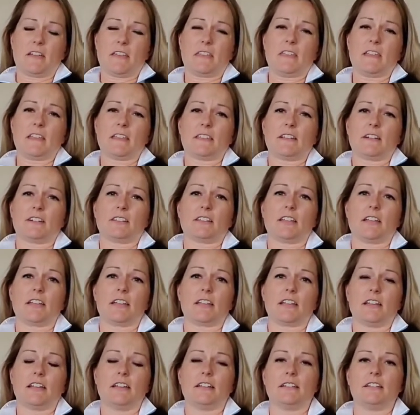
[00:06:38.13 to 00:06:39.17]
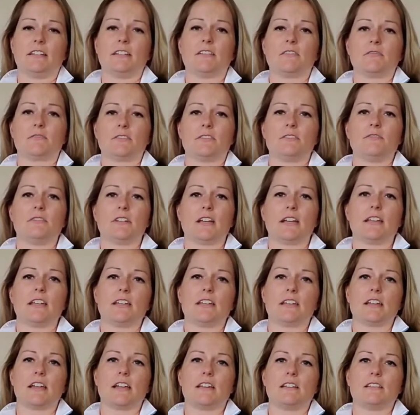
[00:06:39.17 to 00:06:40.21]
I think they're like, you know,
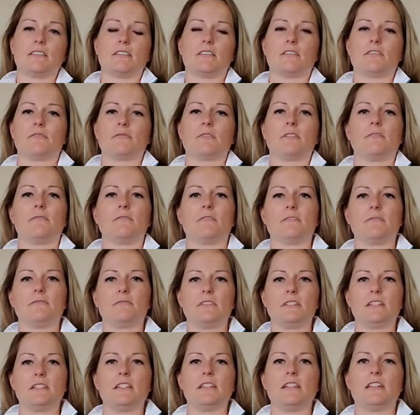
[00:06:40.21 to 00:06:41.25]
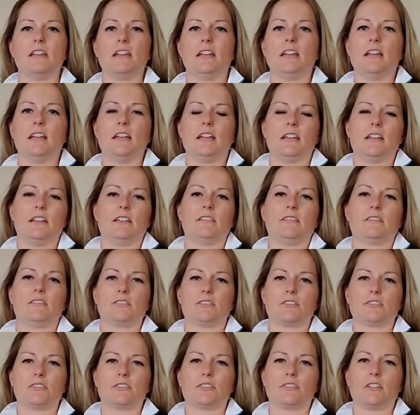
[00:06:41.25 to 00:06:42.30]
$299 to
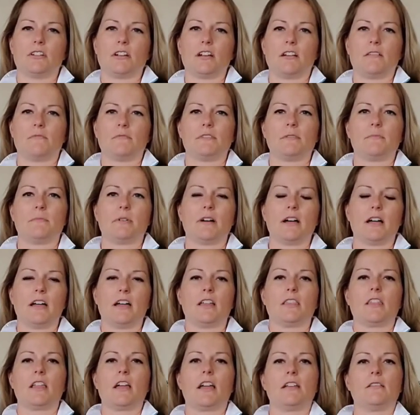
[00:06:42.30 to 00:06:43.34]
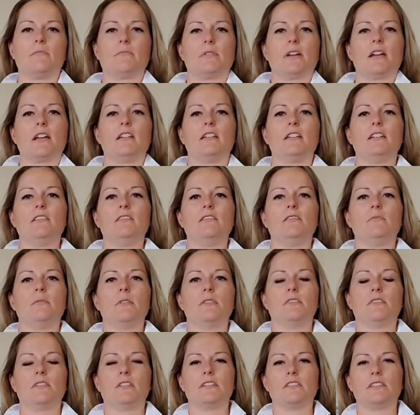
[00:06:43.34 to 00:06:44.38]
$350-ish to buy online brand new,
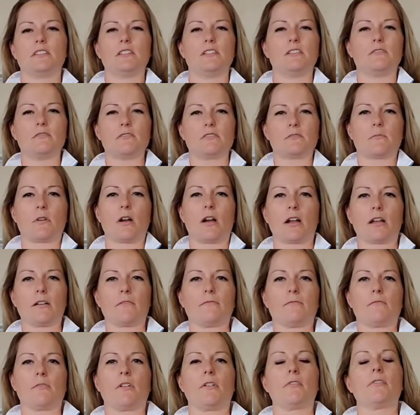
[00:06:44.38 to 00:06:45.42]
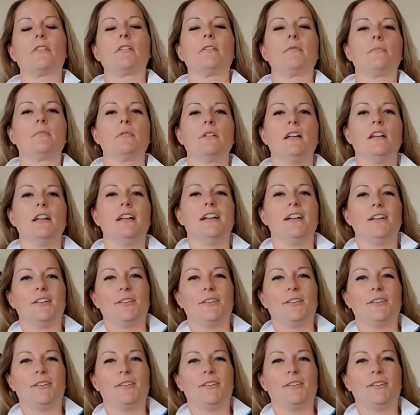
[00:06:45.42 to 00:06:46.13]
but there is a used market for them.